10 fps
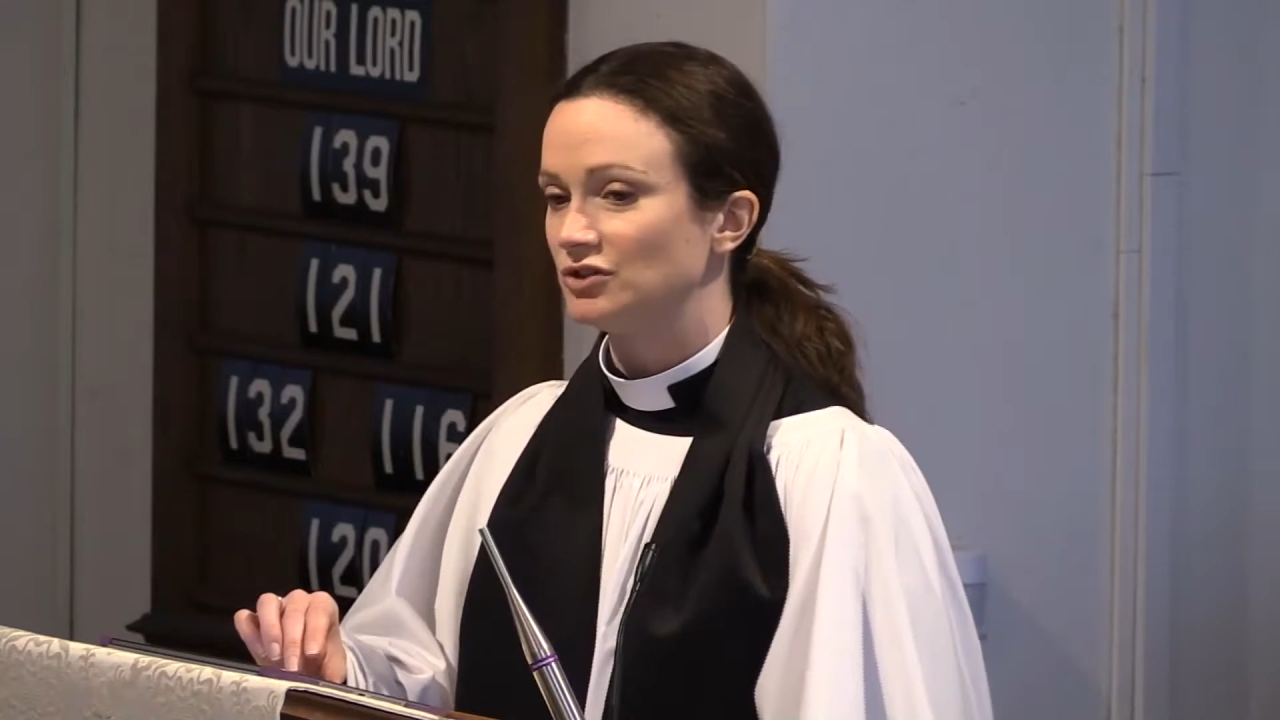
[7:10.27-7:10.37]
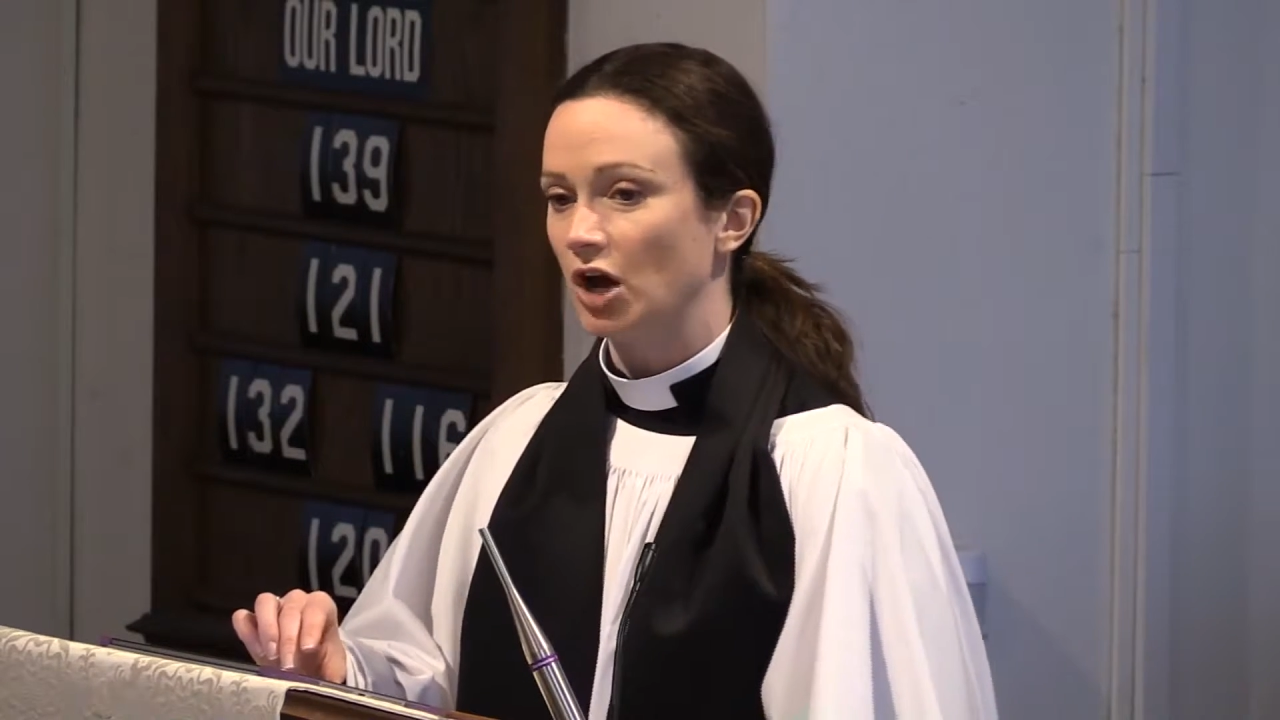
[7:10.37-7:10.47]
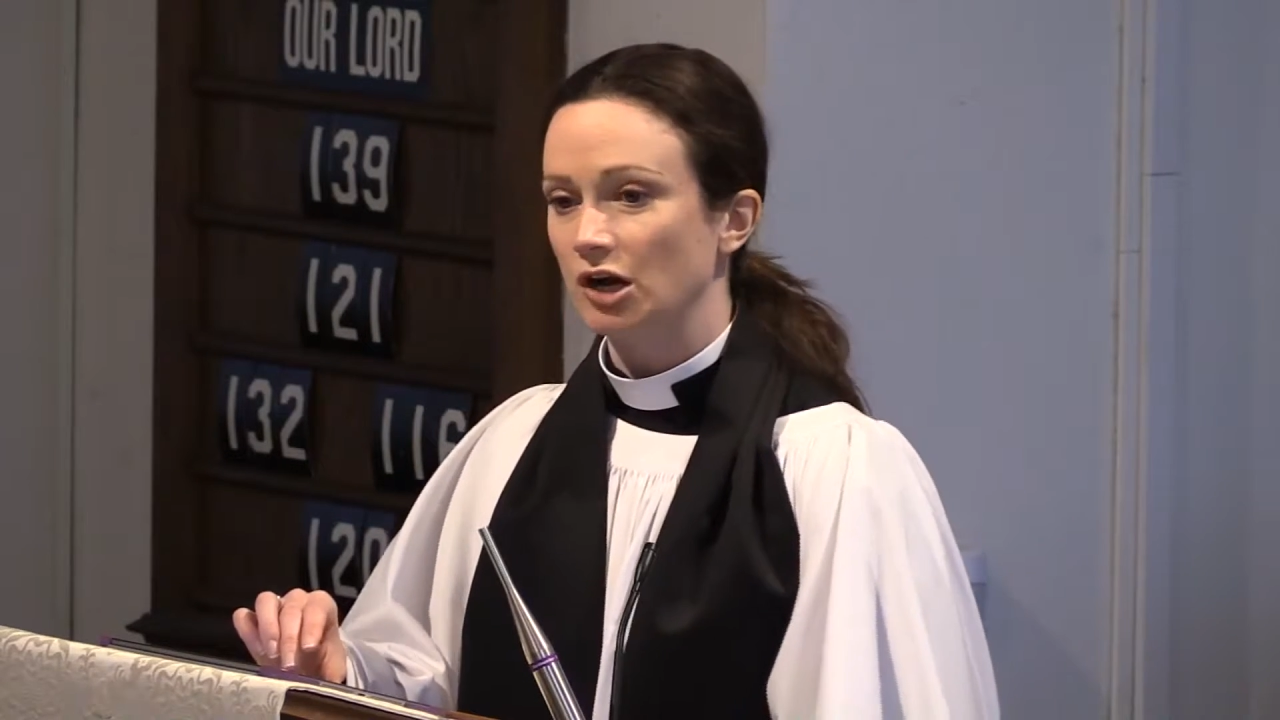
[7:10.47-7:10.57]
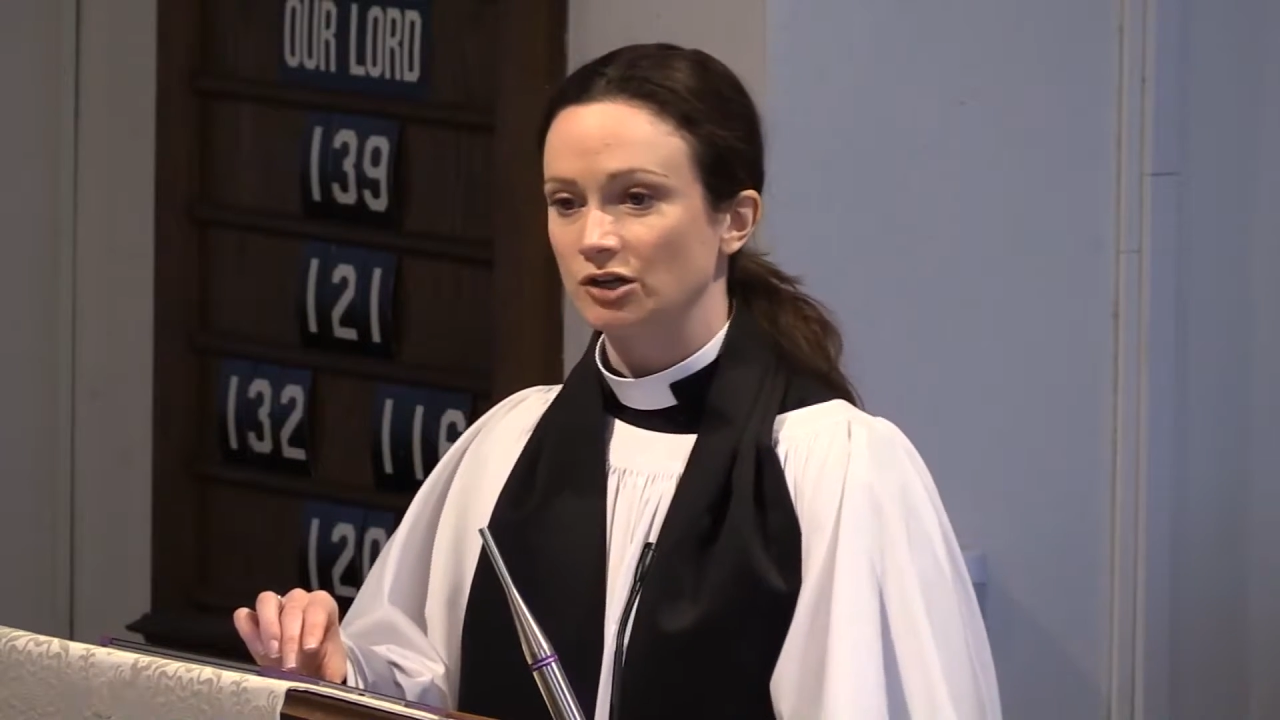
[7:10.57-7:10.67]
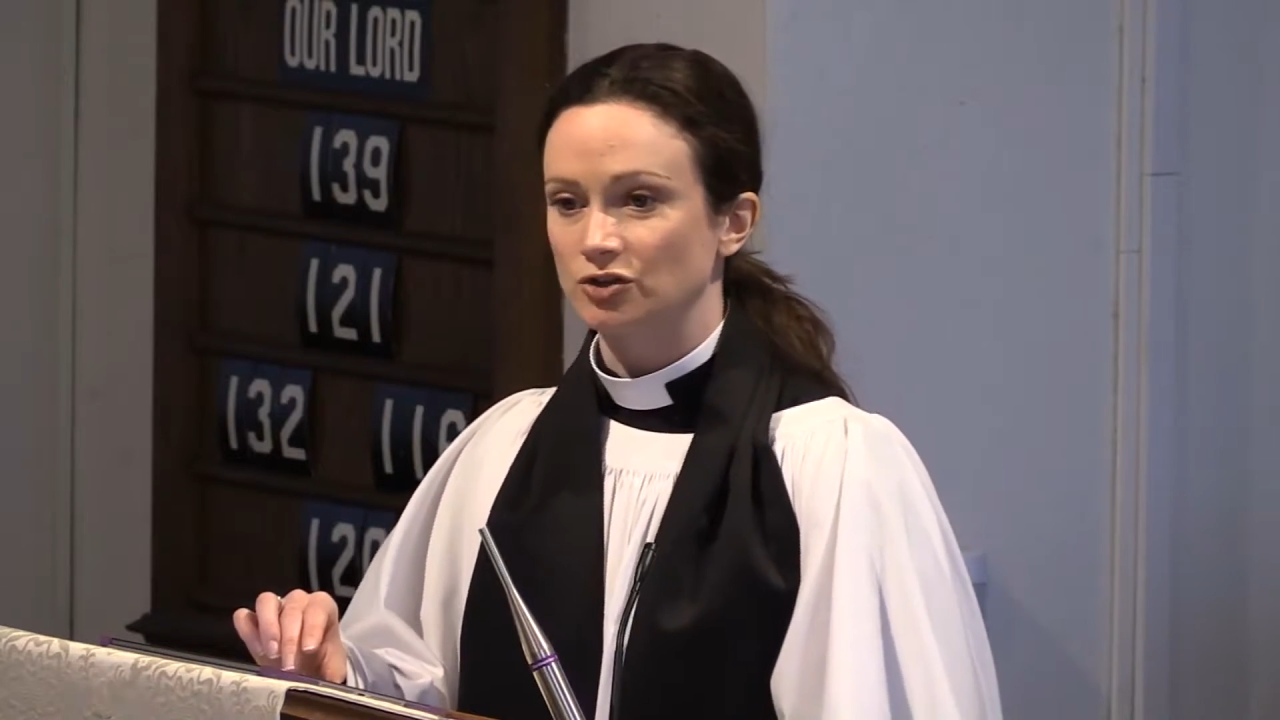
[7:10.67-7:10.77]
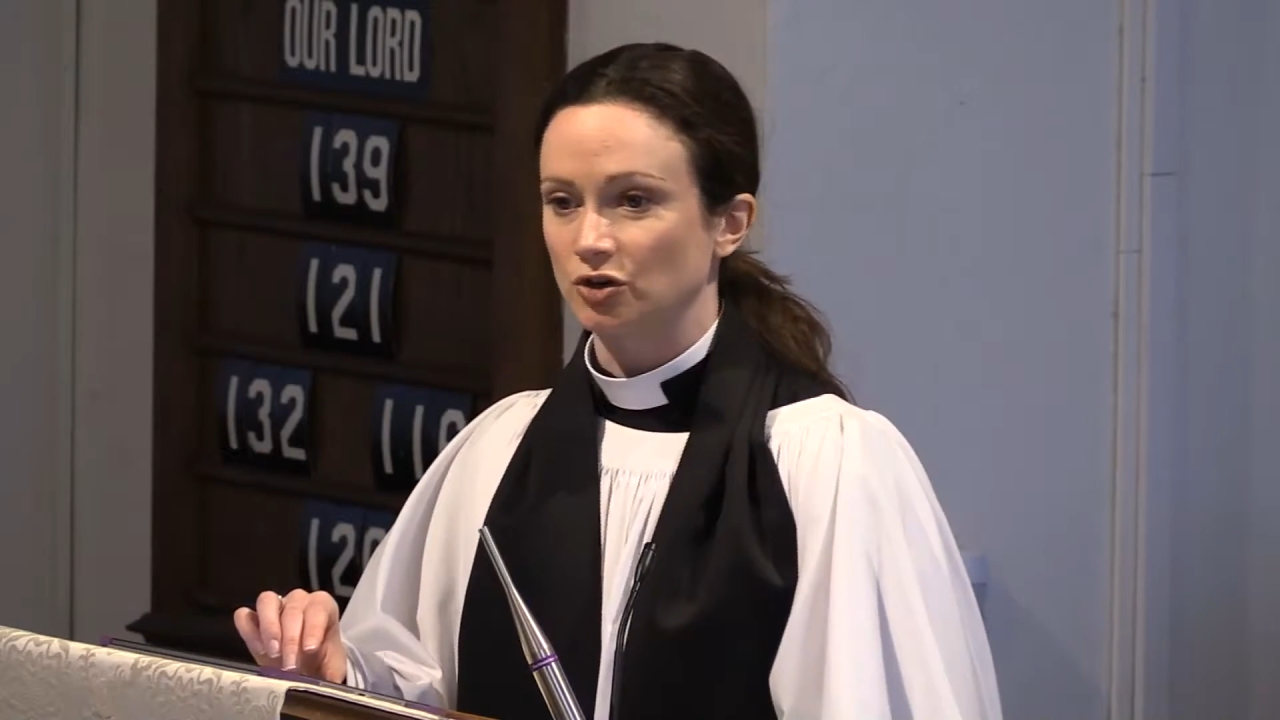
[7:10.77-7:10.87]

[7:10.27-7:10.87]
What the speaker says: dunked